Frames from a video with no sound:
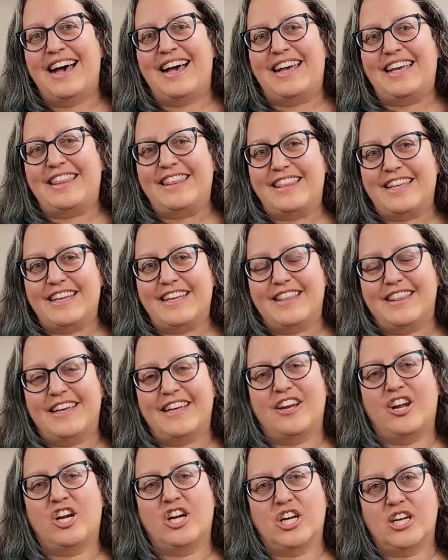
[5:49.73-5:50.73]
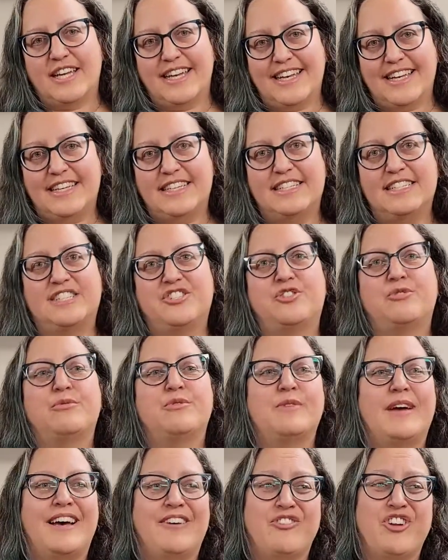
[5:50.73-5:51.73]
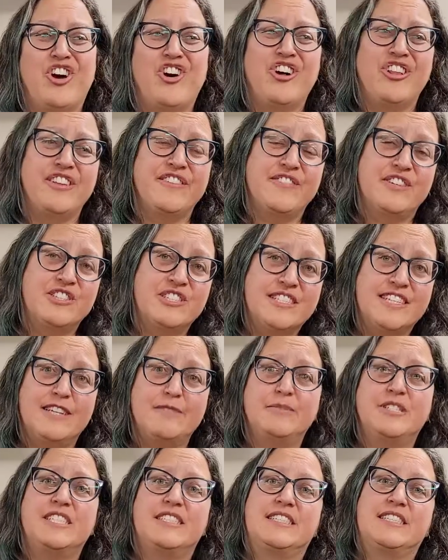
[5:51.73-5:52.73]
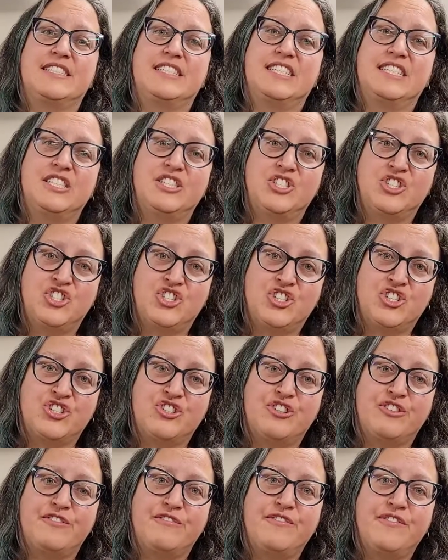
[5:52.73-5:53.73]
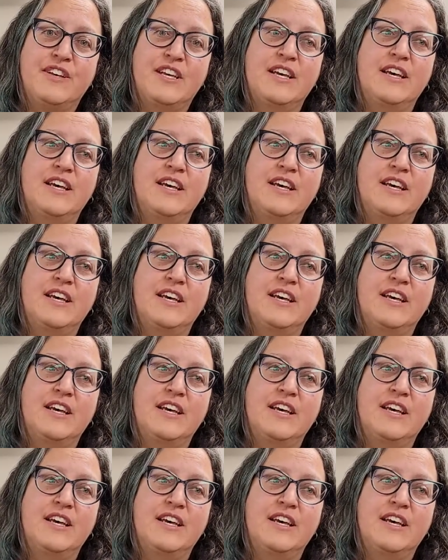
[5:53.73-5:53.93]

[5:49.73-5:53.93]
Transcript: I think that our kids throughout all of our subjects deserve